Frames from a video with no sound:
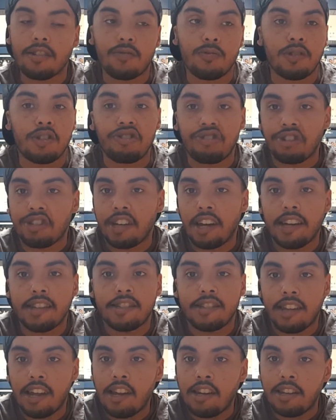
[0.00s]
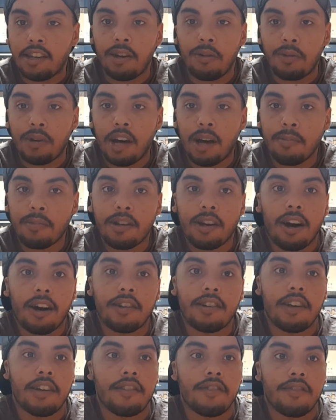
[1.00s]
We just had San Diego Comic-Con,
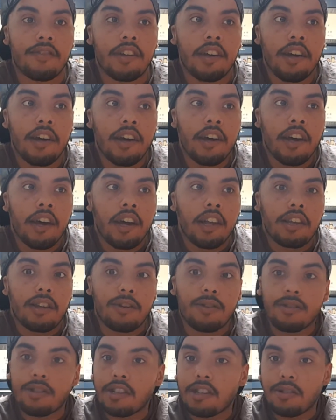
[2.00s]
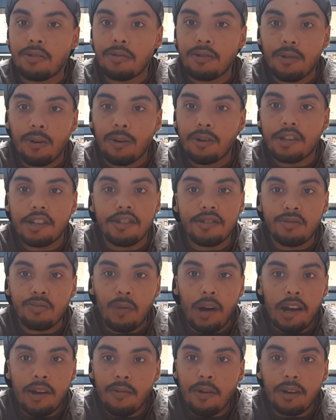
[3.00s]
and literally New York is
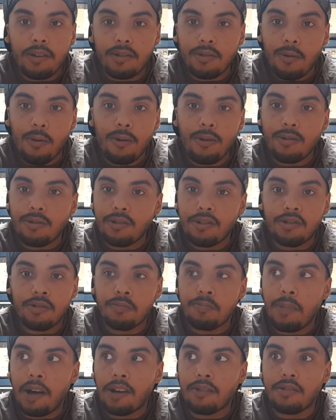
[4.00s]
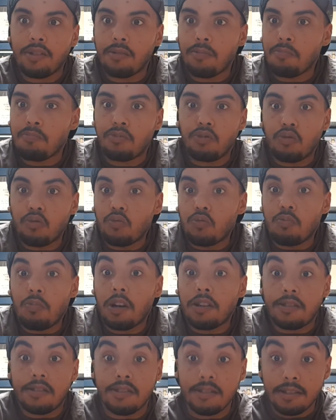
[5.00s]
right around the corner in about 2
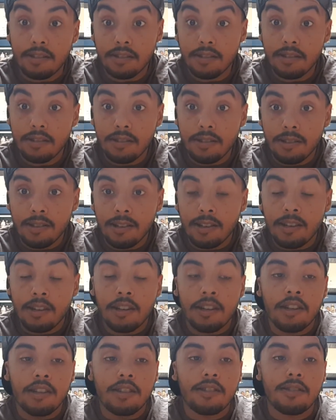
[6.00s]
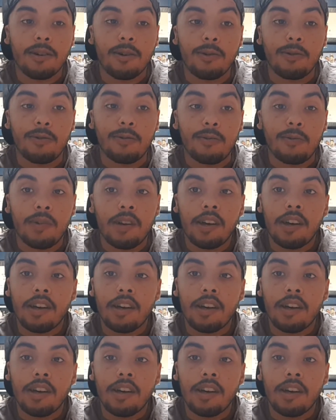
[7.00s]
months. So,